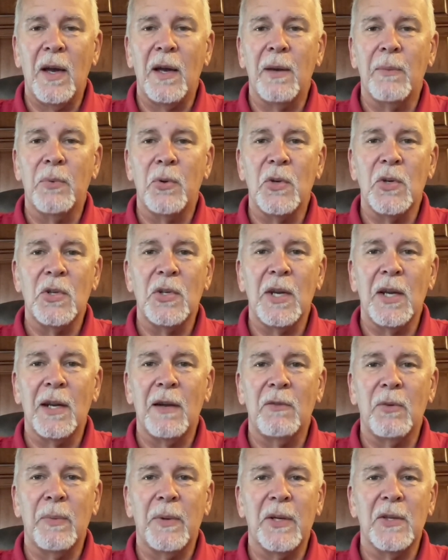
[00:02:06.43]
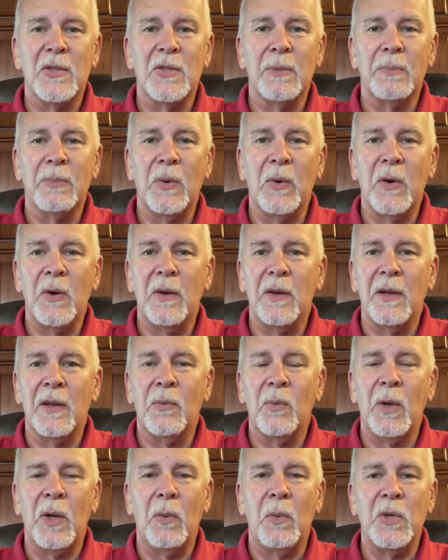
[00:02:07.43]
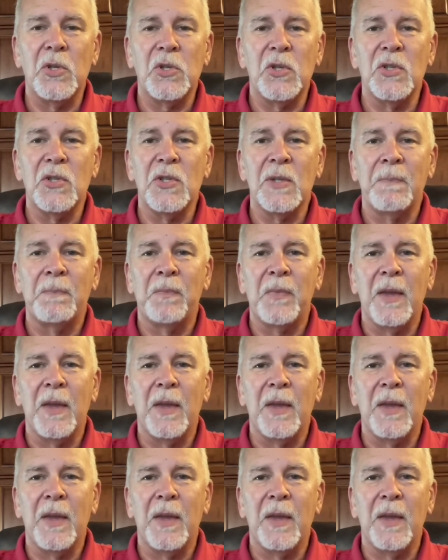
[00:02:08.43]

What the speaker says: I appreciate everybody's support and well wishes,